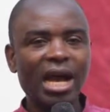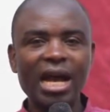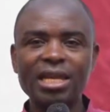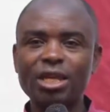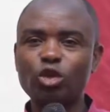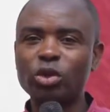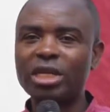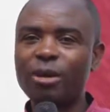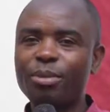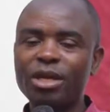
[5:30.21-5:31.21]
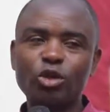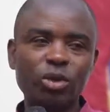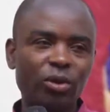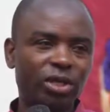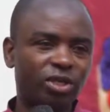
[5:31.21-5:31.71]
I need to tap into
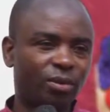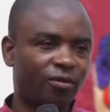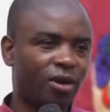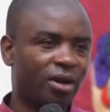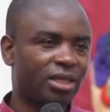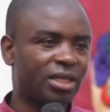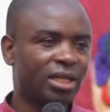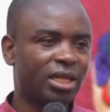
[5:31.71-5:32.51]
the wisdom of God.